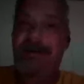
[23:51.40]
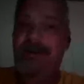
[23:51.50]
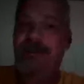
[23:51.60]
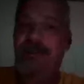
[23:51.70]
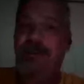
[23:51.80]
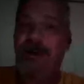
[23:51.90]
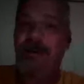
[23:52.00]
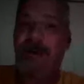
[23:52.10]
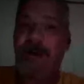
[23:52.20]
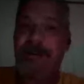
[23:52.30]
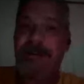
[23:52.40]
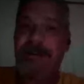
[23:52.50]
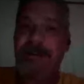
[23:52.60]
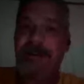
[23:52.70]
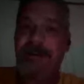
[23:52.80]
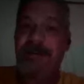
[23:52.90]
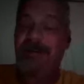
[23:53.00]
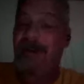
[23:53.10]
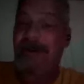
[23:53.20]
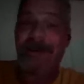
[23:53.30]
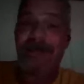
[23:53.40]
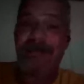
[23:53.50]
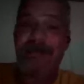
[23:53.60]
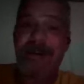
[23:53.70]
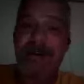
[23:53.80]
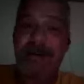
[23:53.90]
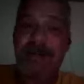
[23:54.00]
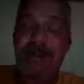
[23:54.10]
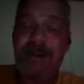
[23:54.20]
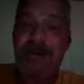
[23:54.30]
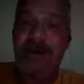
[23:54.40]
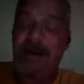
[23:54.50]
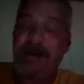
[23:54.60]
either enjoy watching your shows or I don't. And I